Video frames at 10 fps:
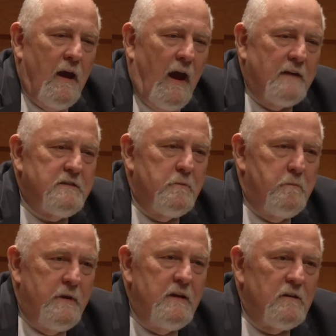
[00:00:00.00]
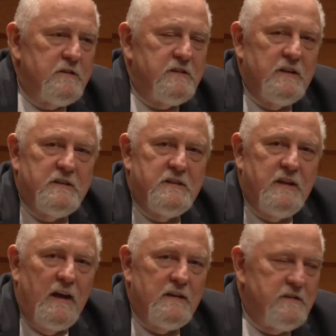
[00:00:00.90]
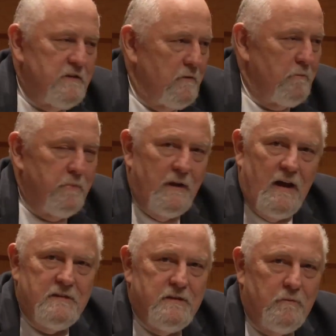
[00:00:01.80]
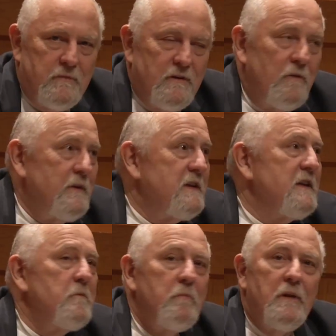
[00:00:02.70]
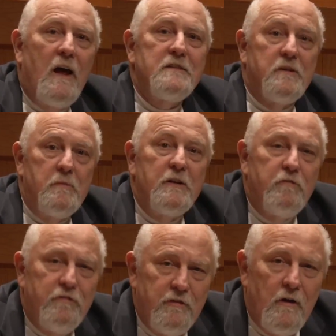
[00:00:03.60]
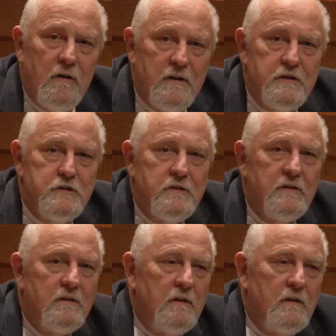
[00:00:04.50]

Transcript: As the Beatles' success blossomed, it didn't blossom, it flourished.